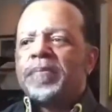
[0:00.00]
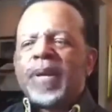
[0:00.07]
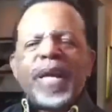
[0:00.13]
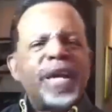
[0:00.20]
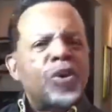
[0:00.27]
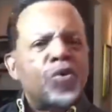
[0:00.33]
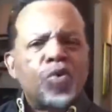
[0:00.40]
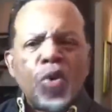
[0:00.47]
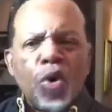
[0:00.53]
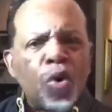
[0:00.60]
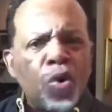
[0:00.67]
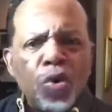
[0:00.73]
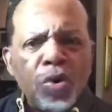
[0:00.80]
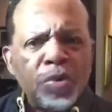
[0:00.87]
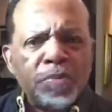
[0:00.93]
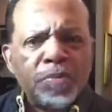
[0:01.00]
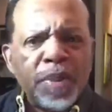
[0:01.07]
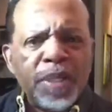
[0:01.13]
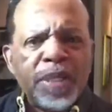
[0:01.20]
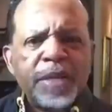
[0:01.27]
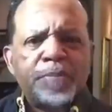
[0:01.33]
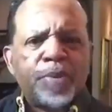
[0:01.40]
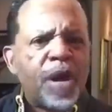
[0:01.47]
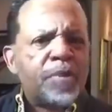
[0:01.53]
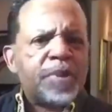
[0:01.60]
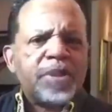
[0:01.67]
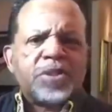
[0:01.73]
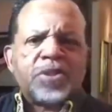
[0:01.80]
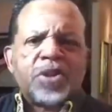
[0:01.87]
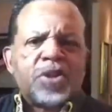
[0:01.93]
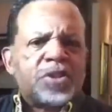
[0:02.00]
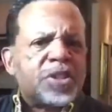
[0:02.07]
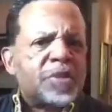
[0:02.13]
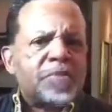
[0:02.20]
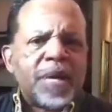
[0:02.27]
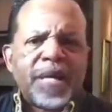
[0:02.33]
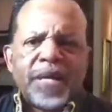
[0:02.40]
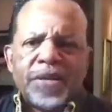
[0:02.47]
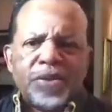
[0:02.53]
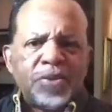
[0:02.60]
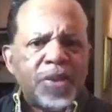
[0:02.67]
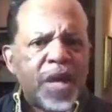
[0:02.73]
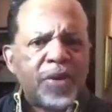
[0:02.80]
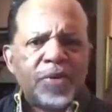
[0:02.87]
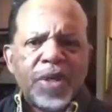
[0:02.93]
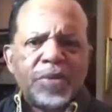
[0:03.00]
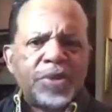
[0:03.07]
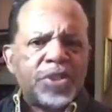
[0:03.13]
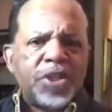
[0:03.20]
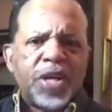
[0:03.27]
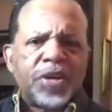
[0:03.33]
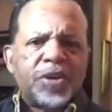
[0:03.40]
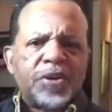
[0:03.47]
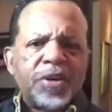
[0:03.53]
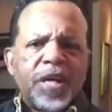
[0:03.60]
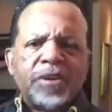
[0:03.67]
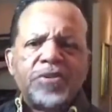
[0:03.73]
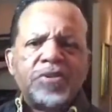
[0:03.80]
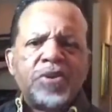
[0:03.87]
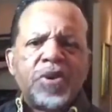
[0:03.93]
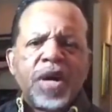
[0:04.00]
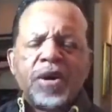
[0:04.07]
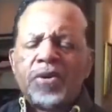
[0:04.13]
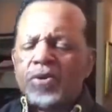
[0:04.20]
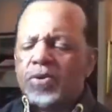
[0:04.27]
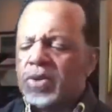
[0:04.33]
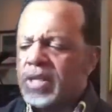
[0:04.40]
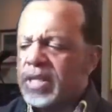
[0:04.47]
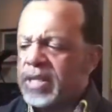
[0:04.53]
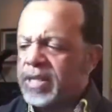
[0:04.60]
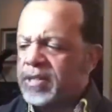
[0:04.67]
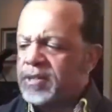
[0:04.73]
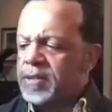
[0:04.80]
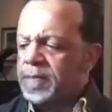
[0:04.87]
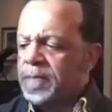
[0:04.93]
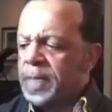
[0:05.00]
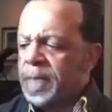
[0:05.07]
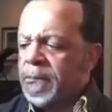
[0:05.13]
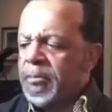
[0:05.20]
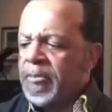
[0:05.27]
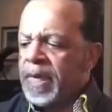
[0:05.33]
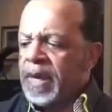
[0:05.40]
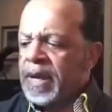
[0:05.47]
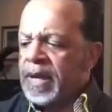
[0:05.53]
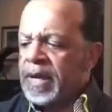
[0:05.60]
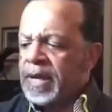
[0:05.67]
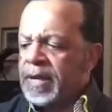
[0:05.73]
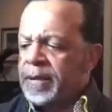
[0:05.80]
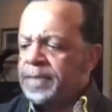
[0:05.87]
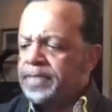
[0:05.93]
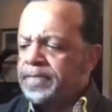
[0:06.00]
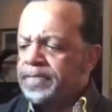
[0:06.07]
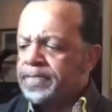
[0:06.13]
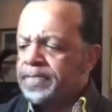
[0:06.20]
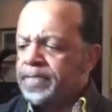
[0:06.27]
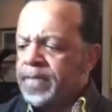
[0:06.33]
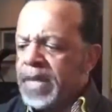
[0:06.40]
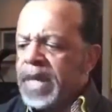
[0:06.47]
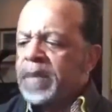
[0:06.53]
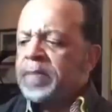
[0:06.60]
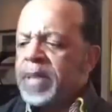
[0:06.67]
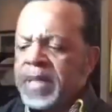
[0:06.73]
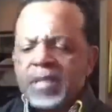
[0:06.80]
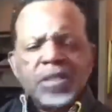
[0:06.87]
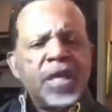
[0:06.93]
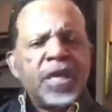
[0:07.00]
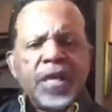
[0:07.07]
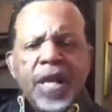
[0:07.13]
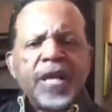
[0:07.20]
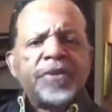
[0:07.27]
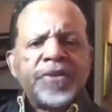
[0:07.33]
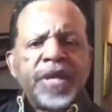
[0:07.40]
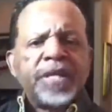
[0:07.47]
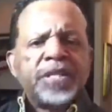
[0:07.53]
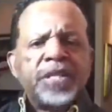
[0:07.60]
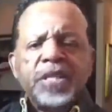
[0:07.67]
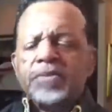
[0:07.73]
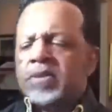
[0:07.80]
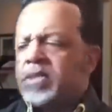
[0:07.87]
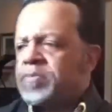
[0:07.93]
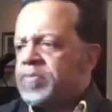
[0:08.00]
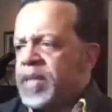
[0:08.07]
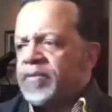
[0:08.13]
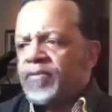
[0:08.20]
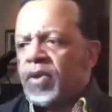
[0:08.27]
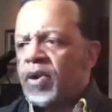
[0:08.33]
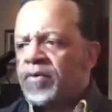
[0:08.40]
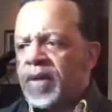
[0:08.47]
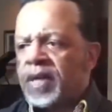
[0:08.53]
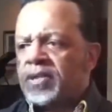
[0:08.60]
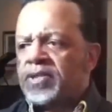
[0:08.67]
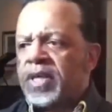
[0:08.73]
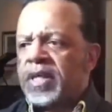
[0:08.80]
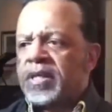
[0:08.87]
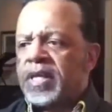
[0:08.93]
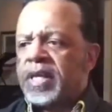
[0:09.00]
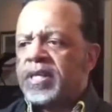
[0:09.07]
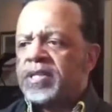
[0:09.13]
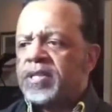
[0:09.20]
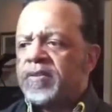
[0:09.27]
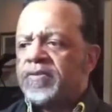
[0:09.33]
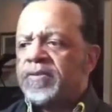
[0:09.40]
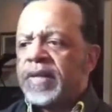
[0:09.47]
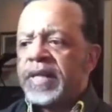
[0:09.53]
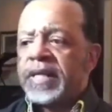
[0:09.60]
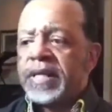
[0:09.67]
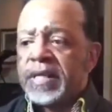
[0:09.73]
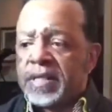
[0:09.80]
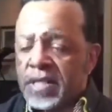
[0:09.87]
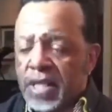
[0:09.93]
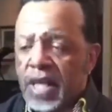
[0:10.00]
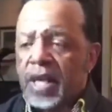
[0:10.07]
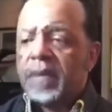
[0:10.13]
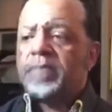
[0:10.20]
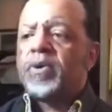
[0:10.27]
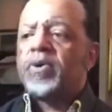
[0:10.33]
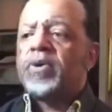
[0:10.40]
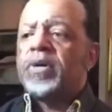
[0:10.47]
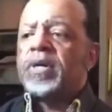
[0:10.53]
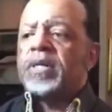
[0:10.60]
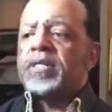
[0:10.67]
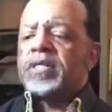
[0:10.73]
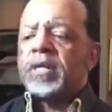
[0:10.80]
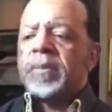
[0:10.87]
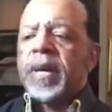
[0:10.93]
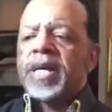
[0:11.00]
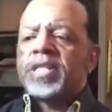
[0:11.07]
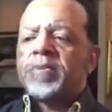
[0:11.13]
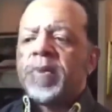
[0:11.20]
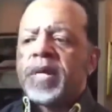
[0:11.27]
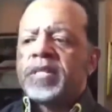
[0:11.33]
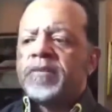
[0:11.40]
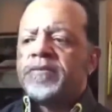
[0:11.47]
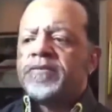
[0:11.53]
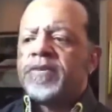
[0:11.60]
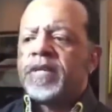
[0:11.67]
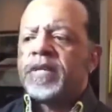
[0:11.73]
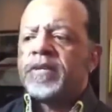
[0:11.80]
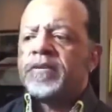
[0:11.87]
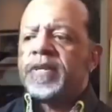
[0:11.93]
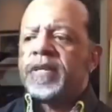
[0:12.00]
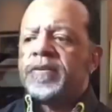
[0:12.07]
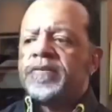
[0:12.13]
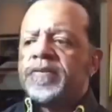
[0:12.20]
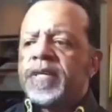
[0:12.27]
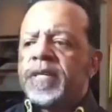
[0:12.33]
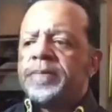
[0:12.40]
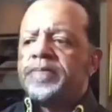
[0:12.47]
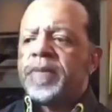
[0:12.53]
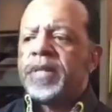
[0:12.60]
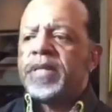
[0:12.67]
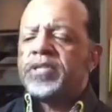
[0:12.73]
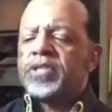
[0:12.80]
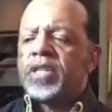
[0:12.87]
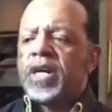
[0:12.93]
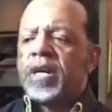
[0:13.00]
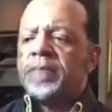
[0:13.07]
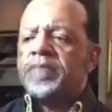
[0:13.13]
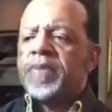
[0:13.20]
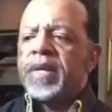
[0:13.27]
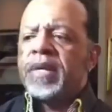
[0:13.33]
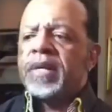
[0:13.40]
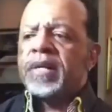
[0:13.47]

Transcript: playing a role, but he probably saw somebody do that when he was younger. I don't know how old he is. Um, but he's done a lot of things. He's been involved, I understand, in the Nation of Islam or some aspect of, uh, of um, Islam,